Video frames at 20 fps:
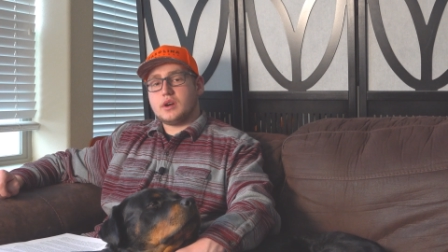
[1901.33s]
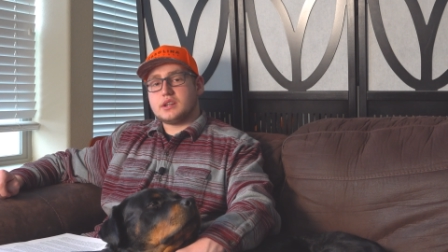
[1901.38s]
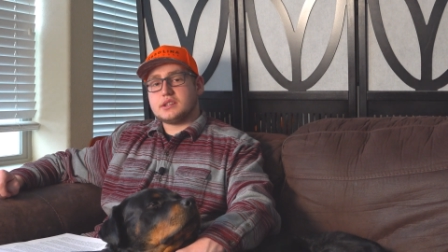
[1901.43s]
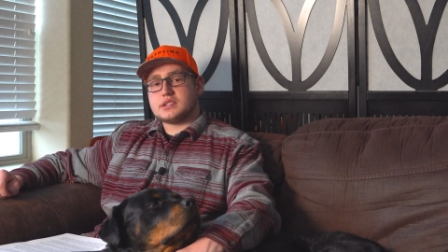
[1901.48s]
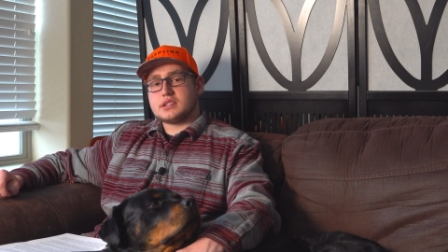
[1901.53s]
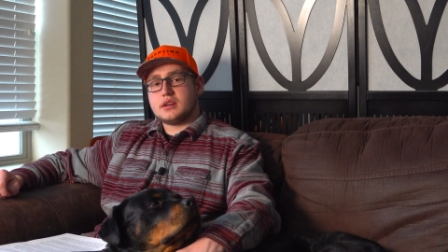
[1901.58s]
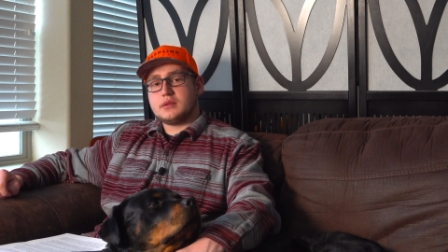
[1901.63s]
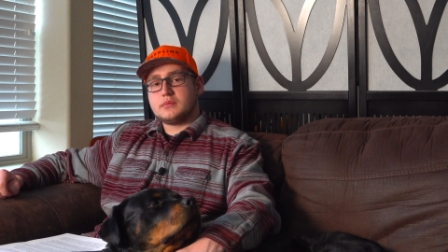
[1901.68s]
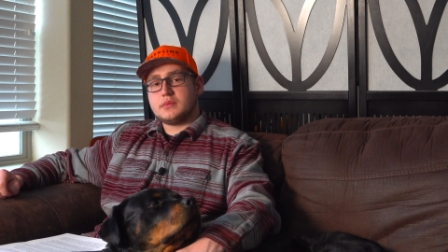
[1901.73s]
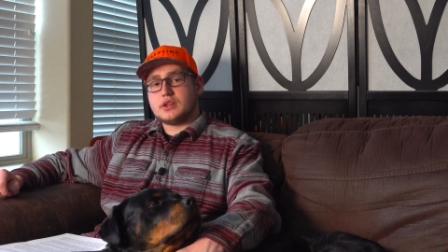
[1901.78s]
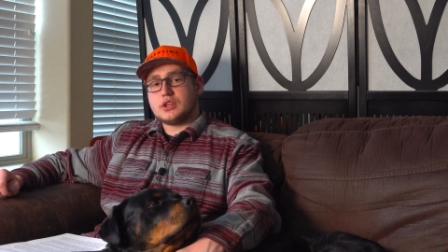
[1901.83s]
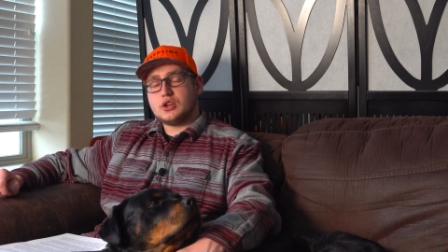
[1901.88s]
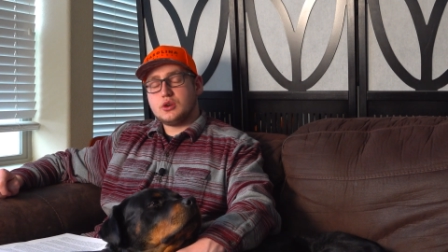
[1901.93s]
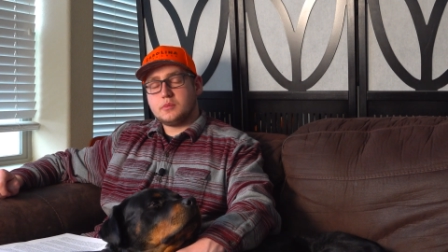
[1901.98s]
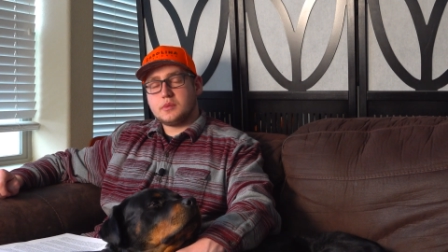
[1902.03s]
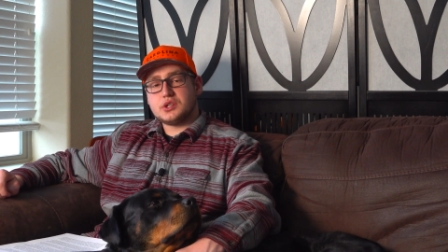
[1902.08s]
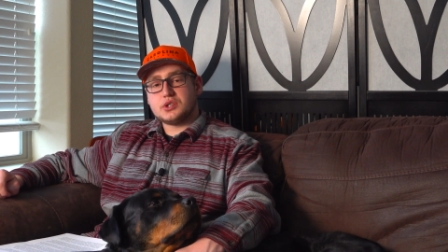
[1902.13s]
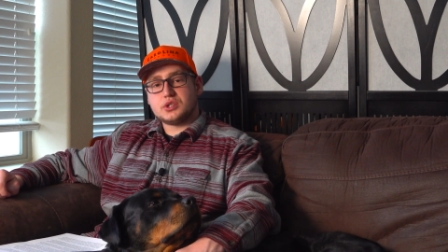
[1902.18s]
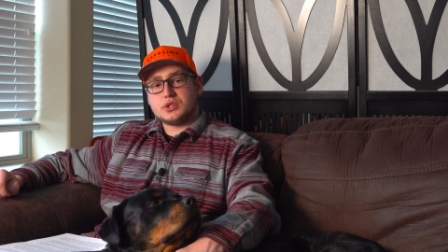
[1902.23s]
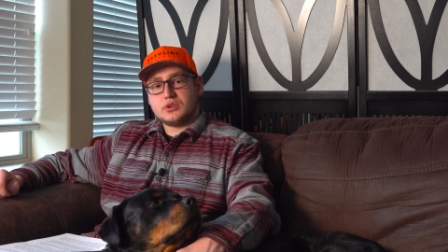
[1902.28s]
why some
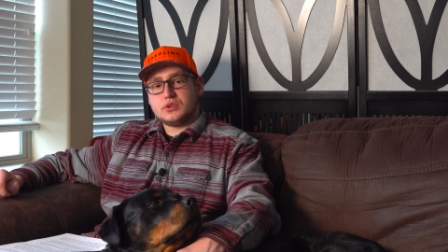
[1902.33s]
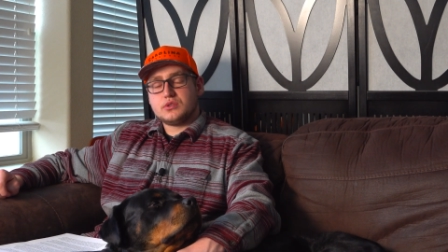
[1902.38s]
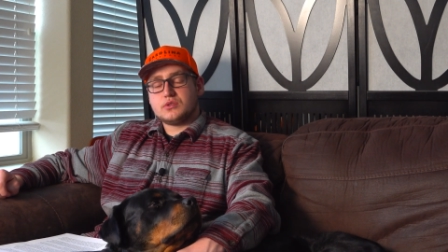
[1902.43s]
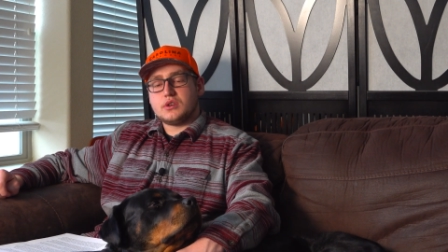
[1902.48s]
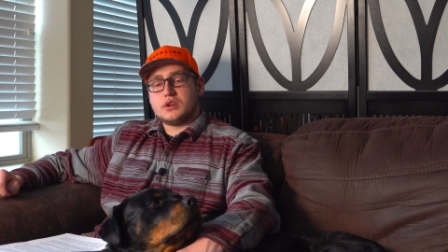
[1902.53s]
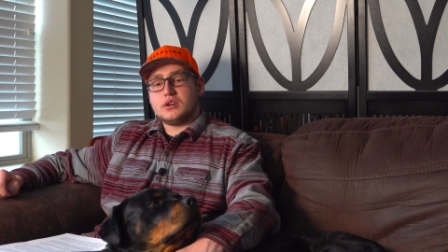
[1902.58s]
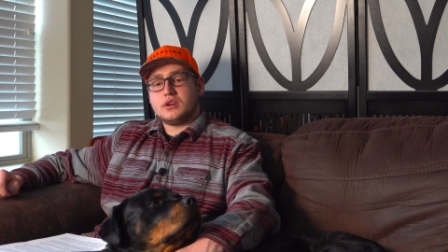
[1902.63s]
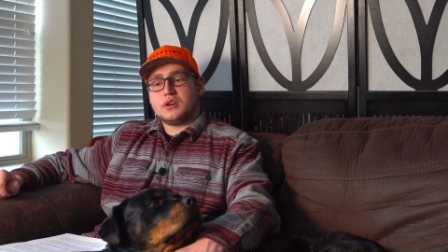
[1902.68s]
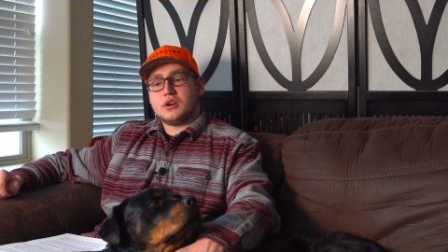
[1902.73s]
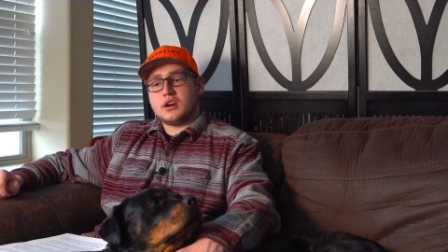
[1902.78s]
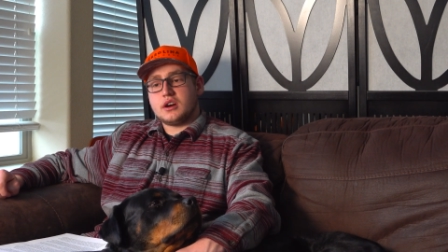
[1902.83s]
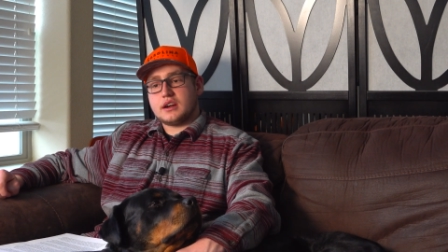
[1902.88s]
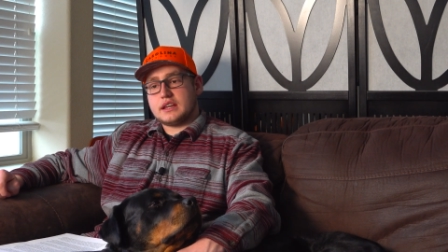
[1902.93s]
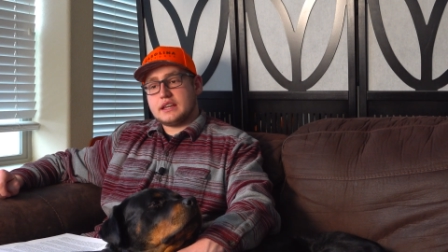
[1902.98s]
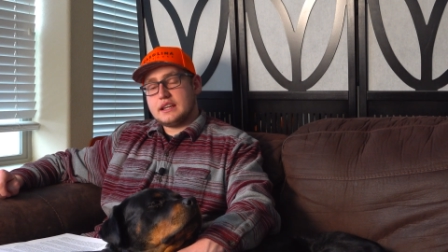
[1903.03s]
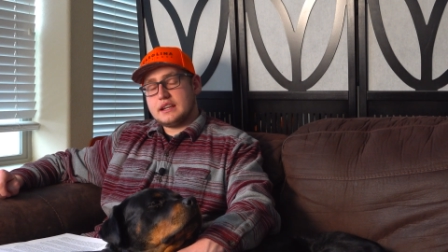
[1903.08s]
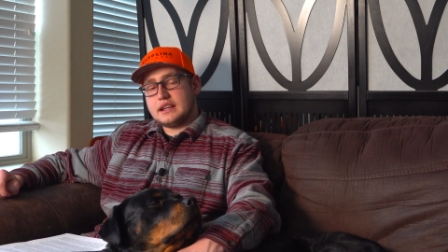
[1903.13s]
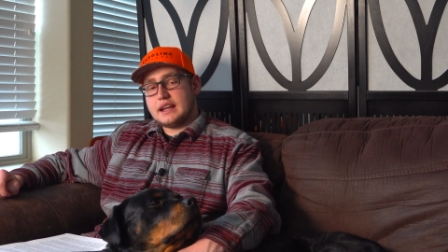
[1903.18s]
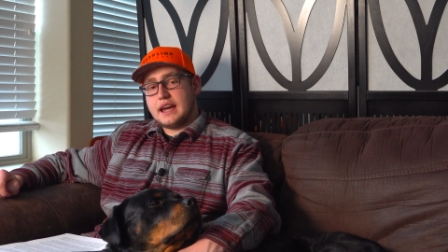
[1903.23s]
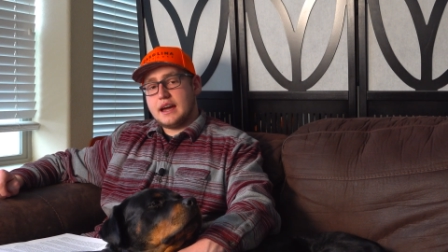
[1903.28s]
human children are
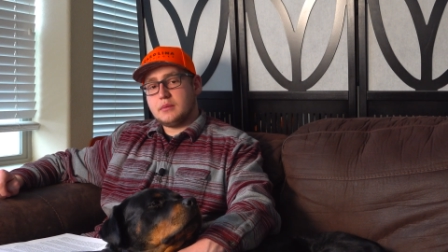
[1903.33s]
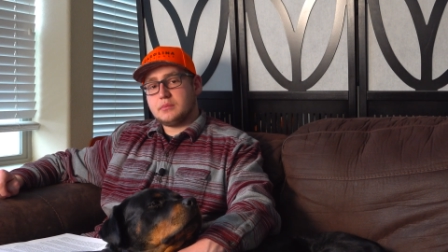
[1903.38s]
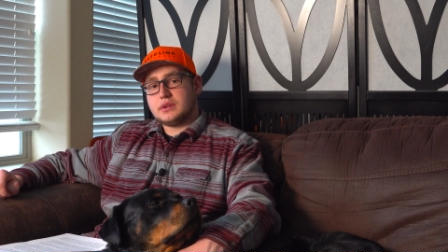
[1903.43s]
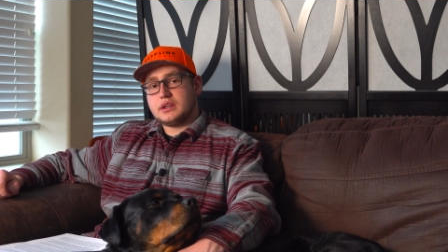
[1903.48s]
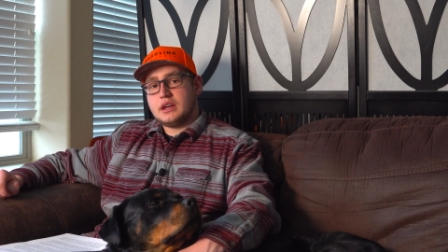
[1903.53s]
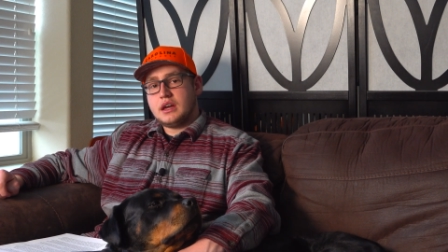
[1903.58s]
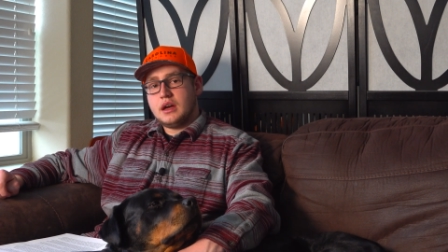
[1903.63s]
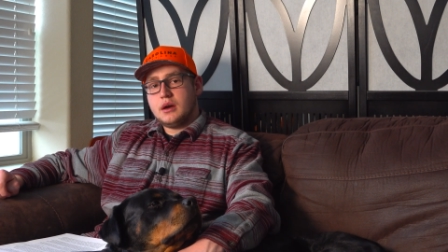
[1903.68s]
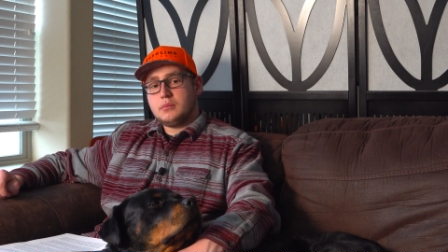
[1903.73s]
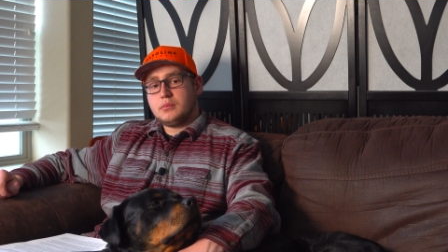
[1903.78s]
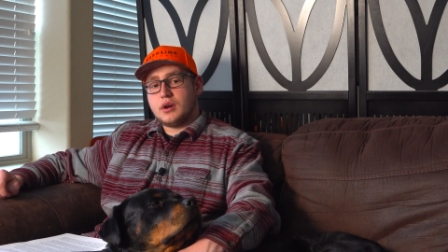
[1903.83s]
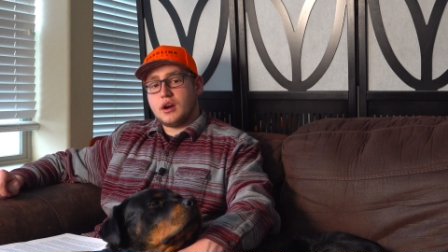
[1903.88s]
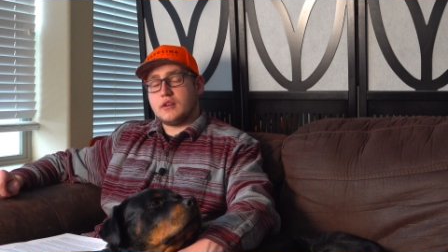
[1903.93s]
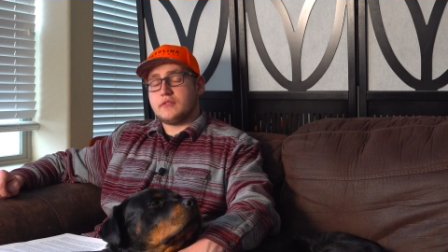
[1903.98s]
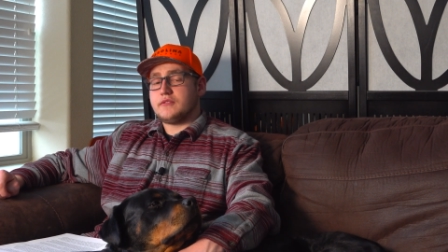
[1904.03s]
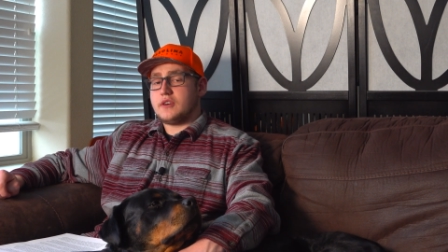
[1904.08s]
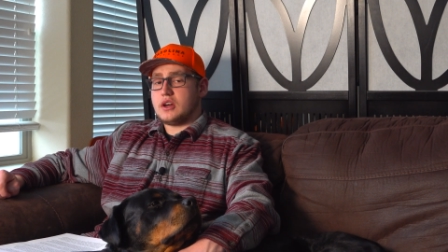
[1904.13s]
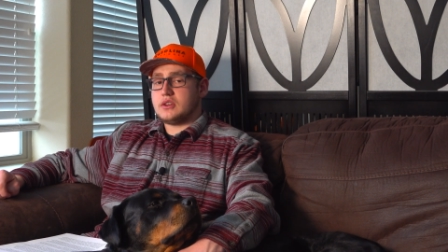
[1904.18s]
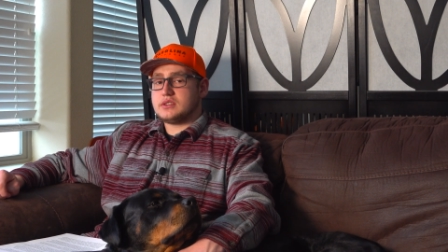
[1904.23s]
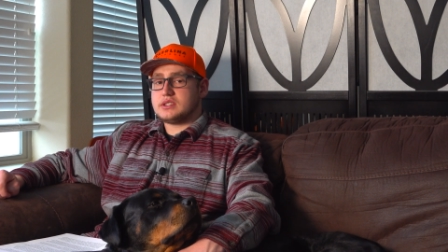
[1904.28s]
kidnapped, but are
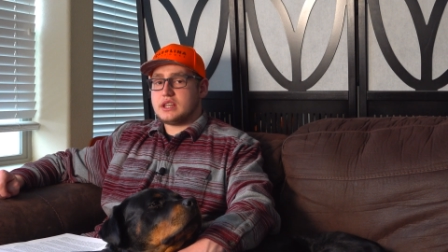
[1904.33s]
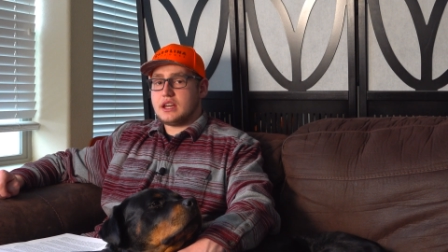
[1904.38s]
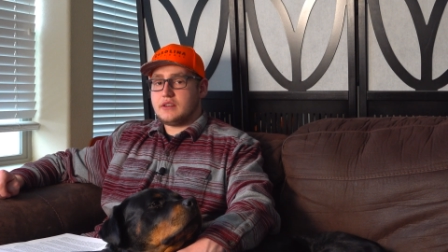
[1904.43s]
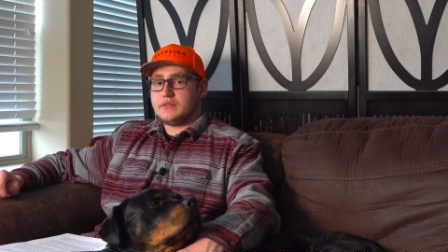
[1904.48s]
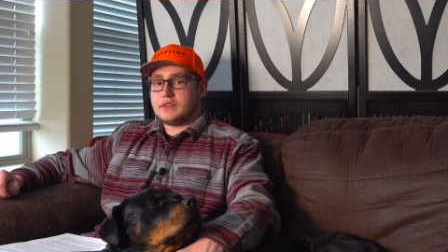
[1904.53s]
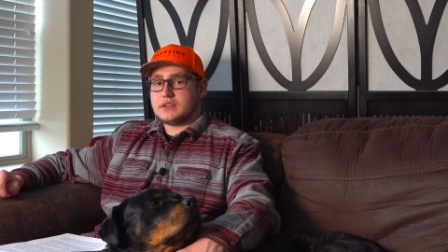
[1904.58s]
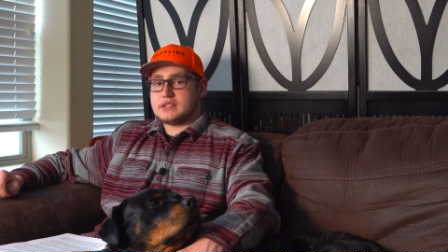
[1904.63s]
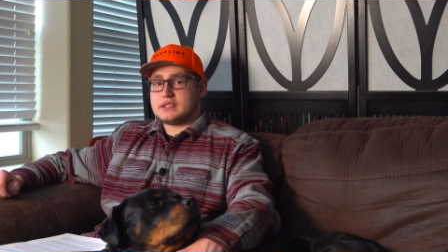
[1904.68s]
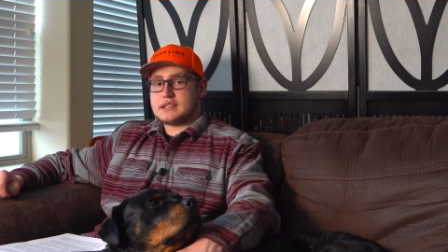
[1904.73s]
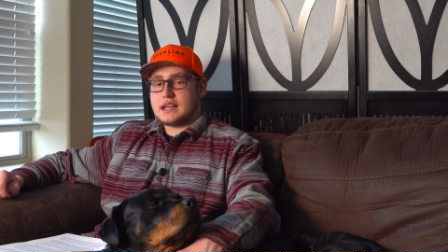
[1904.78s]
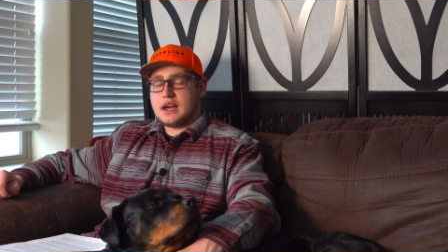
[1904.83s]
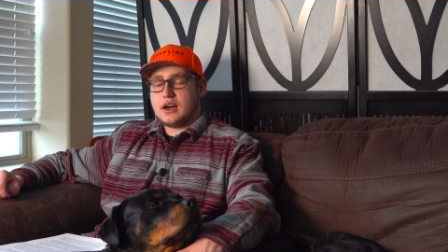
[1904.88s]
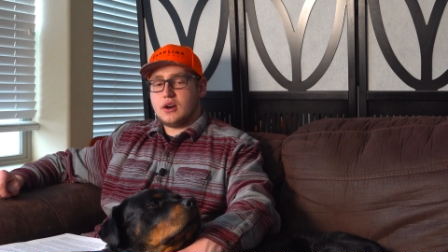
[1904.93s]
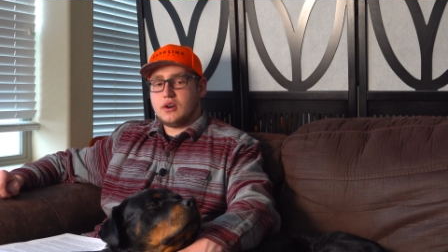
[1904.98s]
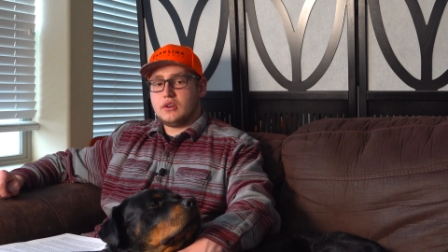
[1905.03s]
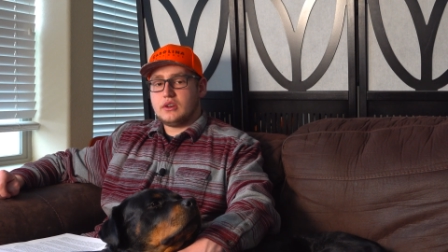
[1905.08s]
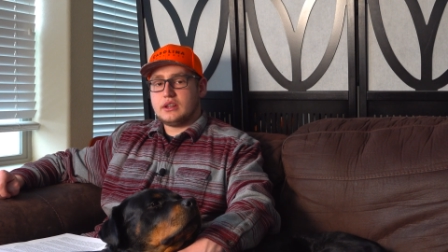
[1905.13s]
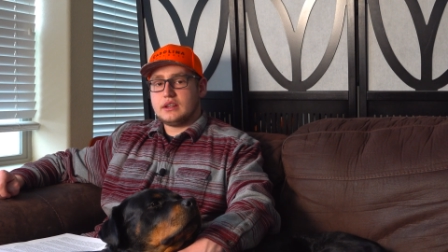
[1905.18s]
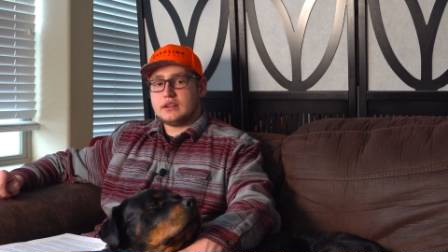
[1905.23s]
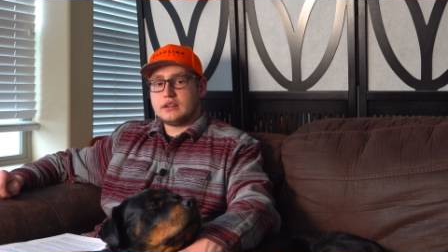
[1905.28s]
found safe and
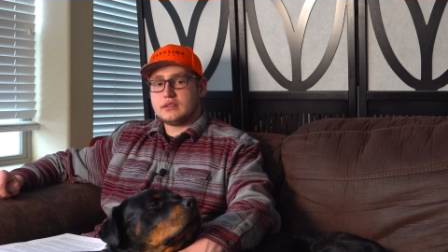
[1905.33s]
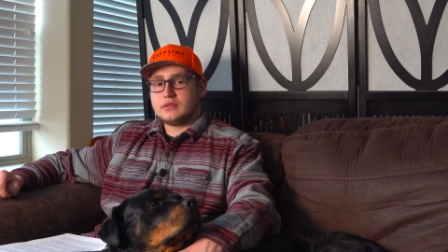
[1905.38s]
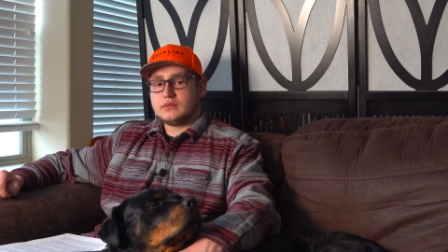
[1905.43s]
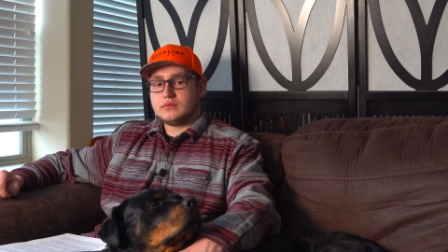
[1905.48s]
sound,